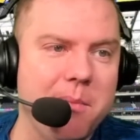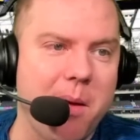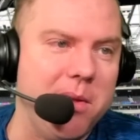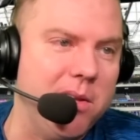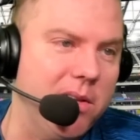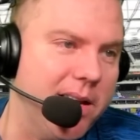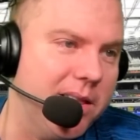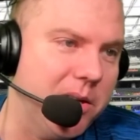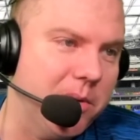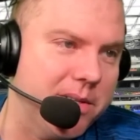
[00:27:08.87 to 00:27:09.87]
I mean, you look at
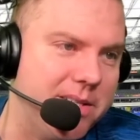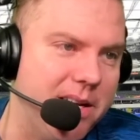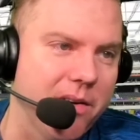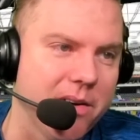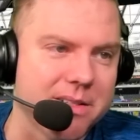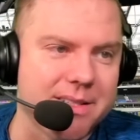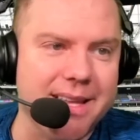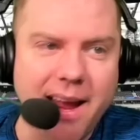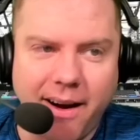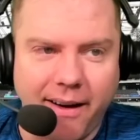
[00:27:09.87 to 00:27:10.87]
the receivers
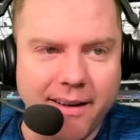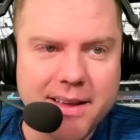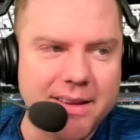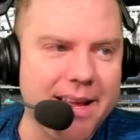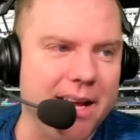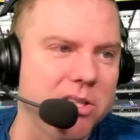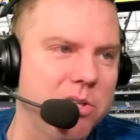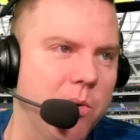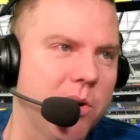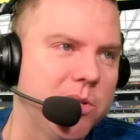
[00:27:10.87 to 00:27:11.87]
there. You got
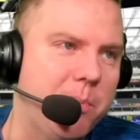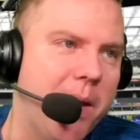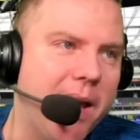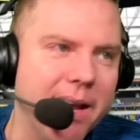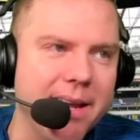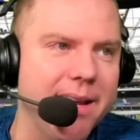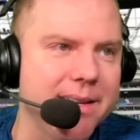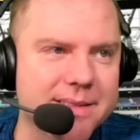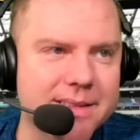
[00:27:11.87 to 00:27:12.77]
George Pickens,